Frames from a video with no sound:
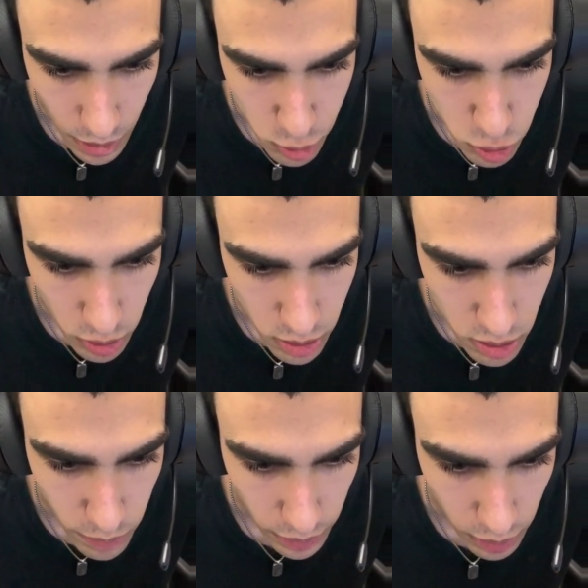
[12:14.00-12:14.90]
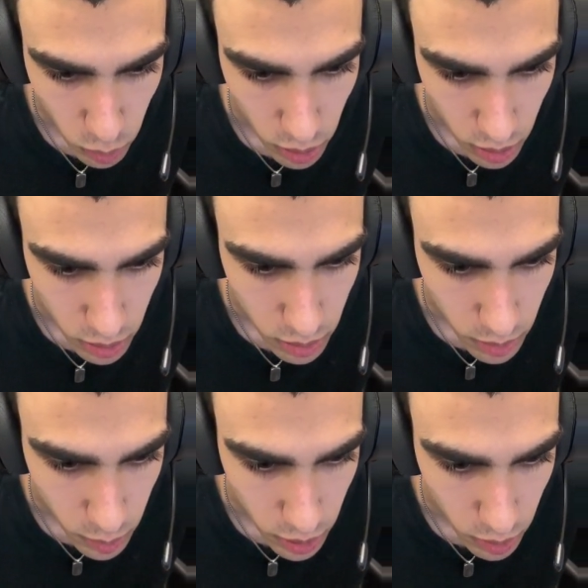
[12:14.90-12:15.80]
trends mainly work.
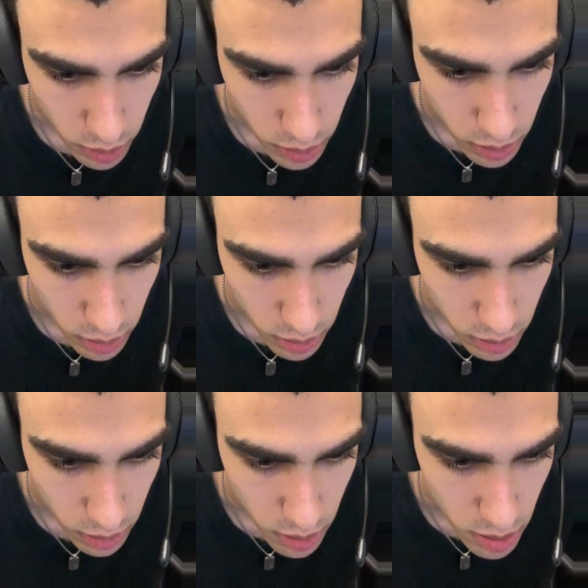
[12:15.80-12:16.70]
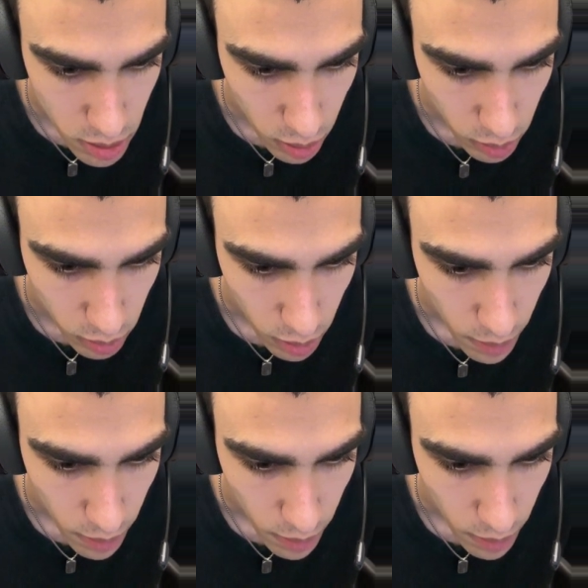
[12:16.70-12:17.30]
Let me go here. This is all.